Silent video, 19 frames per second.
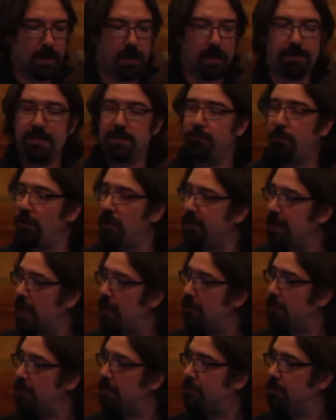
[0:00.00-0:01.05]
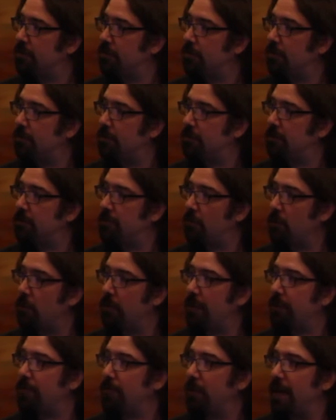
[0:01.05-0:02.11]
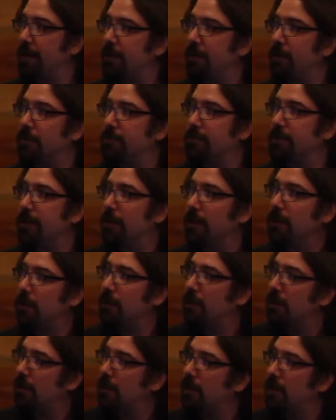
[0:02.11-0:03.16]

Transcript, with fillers: Uh, and these boil down into four different bytecodes here